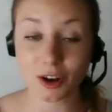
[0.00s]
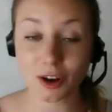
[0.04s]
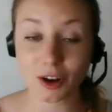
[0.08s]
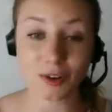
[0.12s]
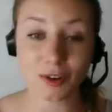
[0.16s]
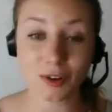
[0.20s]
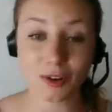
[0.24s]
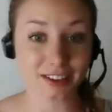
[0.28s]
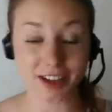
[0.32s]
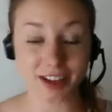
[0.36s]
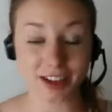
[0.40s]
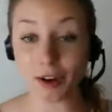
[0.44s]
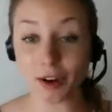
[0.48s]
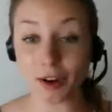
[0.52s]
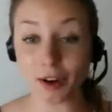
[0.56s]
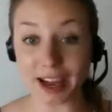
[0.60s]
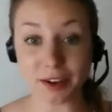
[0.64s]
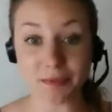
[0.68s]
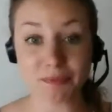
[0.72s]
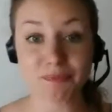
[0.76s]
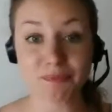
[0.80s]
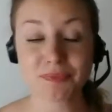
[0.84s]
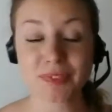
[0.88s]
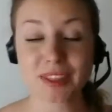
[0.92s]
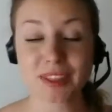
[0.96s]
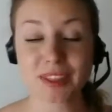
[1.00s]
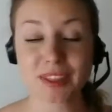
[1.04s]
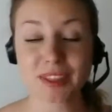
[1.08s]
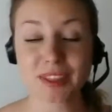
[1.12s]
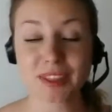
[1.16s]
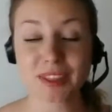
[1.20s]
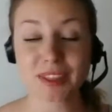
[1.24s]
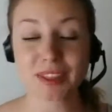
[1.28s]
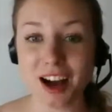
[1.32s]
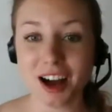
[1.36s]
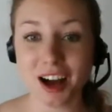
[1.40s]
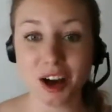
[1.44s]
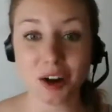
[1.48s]
Okay. Okay.
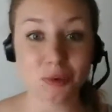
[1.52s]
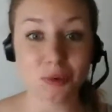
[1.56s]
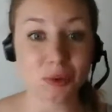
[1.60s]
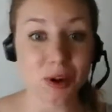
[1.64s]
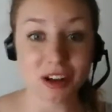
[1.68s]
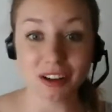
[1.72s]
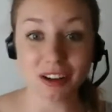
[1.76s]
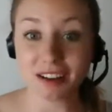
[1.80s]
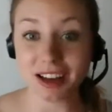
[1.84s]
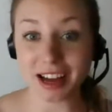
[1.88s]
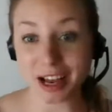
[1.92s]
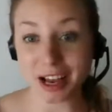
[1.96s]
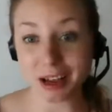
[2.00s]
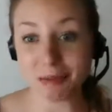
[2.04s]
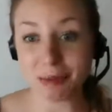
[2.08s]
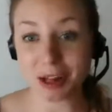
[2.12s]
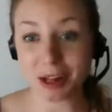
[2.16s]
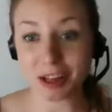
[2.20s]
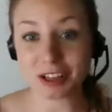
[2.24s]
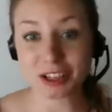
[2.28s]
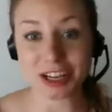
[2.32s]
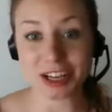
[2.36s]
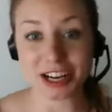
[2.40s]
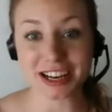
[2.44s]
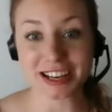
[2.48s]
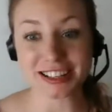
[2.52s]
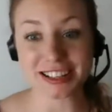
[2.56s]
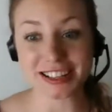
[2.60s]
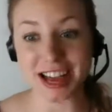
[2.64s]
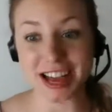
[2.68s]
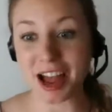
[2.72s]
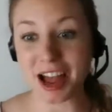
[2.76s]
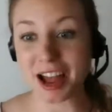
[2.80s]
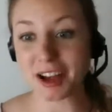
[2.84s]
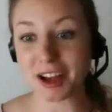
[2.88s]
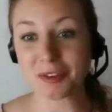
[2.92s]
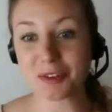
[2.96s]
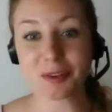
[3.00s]
Well, I
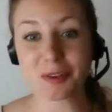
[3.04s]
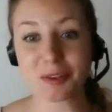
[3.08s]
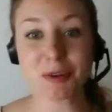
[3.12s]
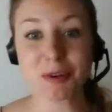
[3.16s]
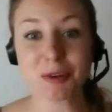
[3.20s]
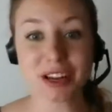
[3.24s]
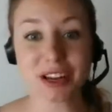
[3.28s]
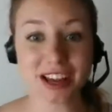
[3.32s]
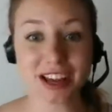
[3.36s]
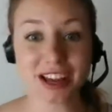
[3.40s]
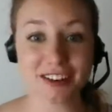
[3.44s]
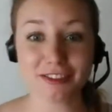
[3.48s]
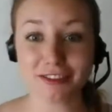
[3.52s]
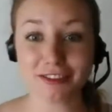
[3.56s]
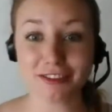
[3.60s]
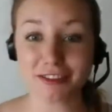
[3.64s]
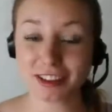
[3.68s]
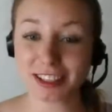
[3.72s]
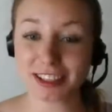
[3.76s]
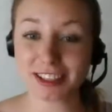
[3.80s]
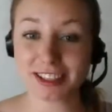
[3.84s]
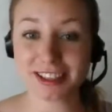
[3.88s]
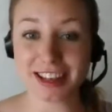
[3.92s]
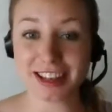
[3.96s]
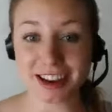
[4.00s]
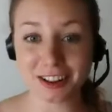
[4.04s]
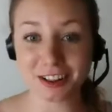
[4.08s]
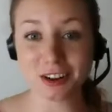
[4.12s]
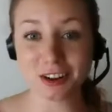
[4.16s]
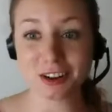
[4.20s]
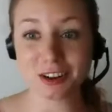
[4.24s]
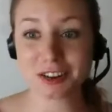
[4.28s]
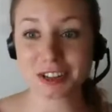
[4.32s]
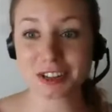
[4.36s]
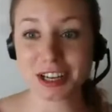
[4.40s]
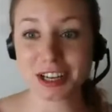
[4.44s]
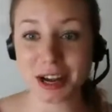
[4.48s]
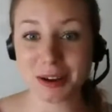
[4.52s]
apologize. We would have fixed that a
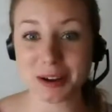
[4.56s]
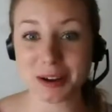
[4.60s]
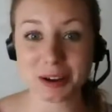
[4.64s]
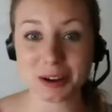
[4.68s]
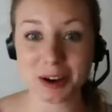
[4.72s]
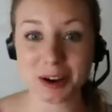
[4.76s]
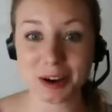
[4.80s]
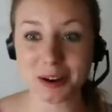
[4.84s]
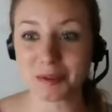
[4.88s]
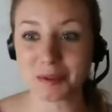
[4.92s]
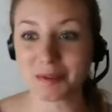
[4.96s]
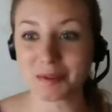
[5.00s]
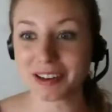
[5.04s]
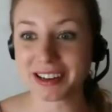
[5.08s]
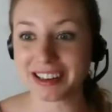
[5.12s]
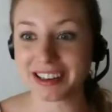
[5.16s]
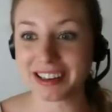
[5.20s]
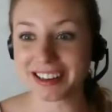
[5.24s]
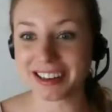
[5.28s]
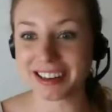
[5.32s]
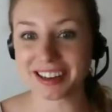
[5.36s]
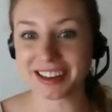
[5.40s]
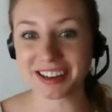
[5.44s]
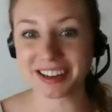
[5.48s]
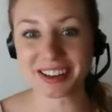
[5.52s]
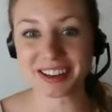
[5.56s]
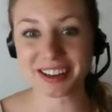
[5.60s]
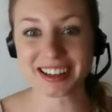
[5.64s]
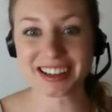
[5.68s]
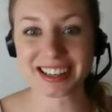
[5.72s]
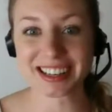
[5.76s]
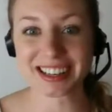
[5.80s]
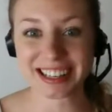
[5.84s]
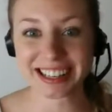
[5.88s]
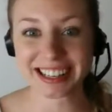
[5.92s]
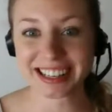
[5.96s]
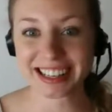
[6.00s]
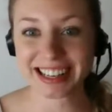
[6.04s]
long time ago, but
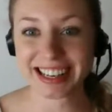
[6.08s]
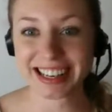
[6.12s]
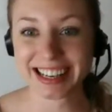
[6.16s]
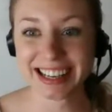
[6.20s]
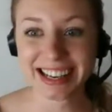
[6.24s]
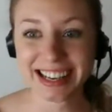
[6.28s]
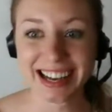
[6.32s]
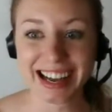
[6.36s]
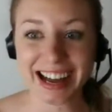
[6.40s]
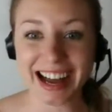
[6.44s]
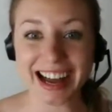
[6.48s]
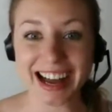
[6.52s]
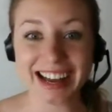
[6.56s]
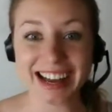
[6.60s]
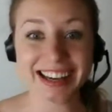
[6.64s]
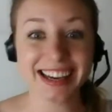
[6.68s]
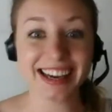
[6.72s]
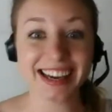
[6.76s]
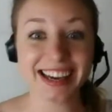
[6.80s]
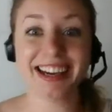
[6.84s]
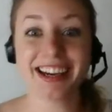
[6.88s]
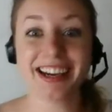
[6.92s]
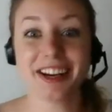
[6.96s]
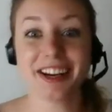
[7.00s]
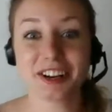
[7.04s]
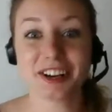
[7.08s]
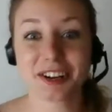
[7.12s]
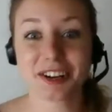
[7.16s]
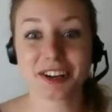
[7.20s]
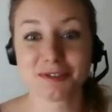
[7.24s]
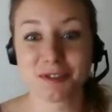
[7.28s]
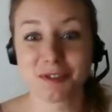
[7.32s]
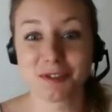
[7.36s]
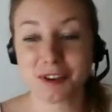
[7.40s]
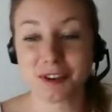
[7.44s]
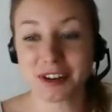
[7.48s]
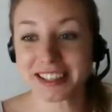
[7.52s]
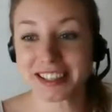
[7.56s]
I can't hear your
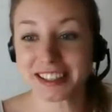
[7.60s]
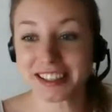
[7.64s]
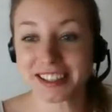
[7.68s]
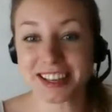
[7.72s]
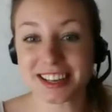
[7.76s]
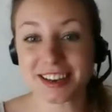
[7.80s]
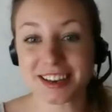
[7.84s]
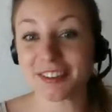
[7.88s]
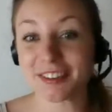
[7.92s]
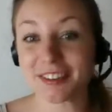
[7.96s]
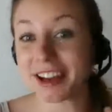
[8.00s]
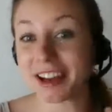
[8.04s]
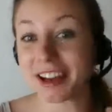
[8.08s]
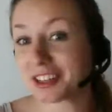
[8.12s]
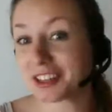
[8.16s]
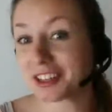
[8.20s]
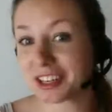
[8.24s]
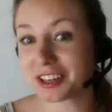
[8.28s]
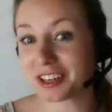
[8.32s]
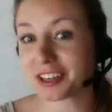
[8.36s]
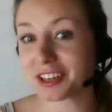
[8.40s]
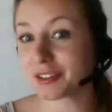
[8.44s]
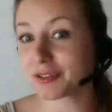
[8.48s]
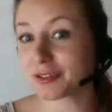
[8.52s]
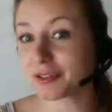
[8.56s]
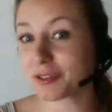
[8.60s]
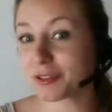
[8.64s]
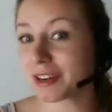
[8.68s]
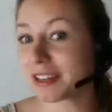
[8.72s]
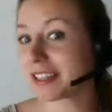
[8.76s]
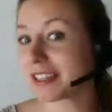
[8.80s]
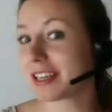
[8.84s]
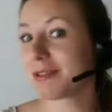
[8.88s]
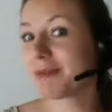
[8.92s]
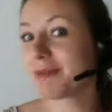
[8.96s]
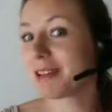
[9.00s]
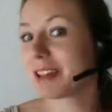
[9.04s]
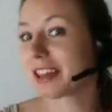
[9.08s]
voice. If I could hear your voice,
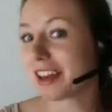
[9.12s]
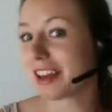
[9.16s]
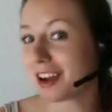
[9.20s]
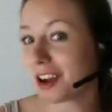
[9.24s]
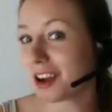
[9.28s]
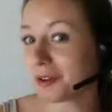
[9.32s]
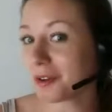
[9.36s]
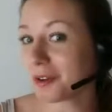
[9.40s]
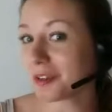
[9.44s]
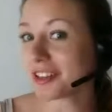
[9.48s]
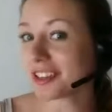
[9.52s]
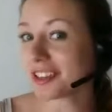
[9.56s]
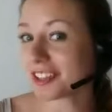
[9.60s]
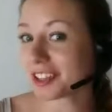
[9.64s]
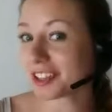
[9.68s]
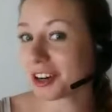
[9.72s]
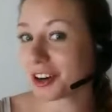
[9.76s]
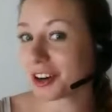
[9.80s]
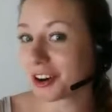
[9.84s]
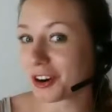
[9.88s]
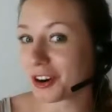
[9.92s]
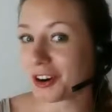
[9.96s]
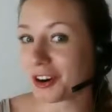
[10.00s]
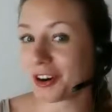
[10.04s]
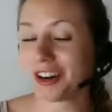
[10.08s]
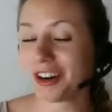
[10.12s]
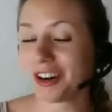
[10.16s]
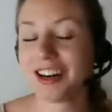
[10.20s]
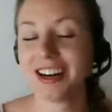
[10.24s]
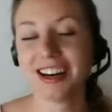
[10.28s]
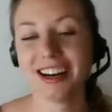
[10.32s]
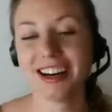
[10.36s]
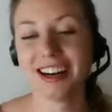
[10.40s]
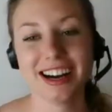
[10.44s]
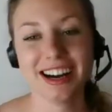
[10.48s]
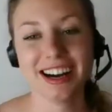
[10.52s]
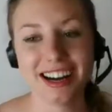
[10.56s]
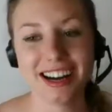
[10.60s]
I'd be like, "Oh, this is a girl."
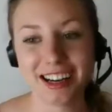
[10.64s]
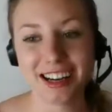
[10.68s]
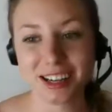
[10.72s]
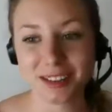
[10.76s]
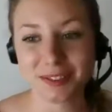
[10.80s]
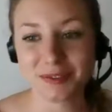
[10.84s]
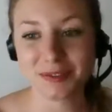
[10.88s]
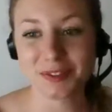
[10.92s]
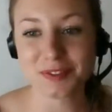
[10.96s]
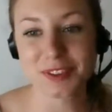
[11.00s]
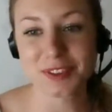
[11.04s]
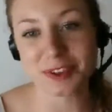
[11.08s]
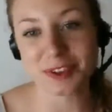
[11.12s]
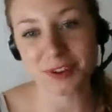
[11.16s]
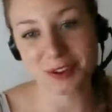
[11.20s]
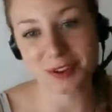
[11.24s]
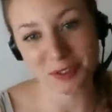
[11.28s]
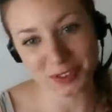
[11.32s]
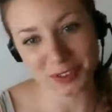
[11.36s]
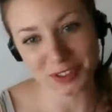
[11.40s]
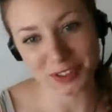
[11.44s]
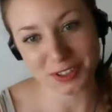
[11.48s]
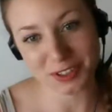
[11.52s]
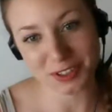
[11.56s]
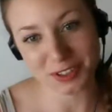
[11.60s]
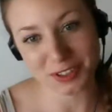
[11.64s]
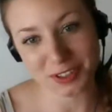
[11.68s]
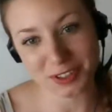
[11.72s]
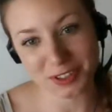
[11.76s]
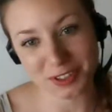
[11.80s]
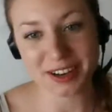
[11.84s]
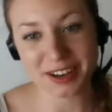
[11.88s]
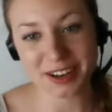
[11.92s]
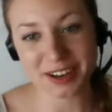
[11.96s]
So sorry.